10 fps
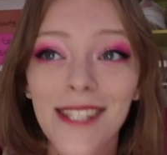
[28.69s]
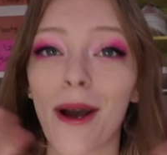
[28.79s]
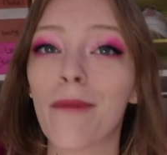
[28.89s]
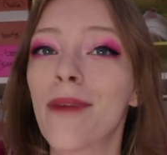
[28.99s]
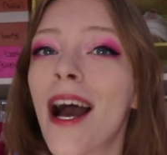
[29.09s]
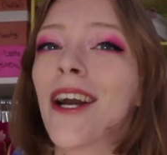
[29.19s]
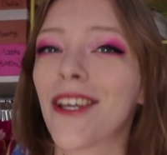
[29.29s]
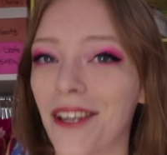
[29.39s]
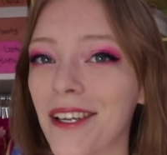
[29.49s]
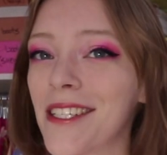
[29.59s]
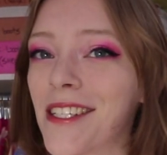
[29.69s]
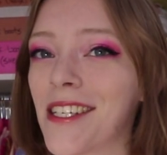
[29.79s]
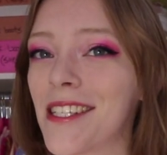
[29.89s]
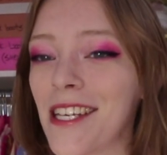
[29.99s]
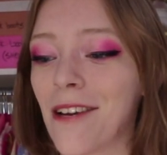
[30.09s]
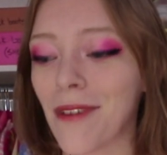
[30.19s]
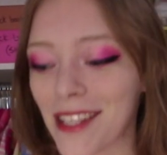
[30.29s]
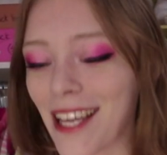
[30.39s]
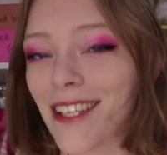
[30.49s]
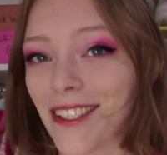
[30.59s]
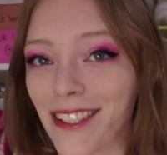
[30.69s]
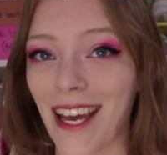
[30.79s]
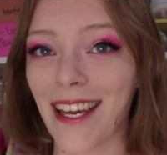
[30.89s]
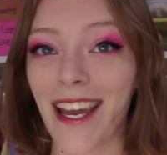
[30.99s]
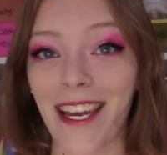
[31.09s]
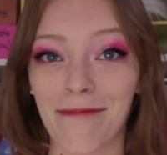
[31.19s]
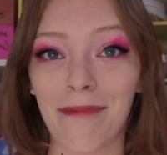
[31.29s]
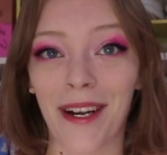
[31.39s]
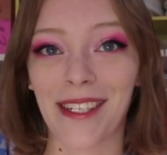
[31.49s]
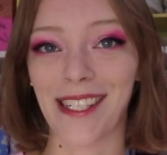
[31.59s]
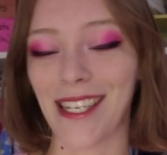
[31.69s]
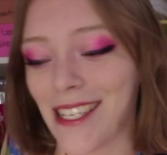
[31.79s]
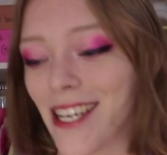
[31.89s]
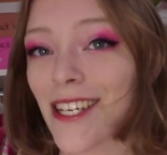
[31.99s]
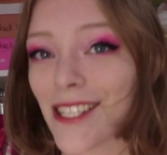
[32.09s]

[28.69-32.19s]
so I'm curious to see what they look like in person.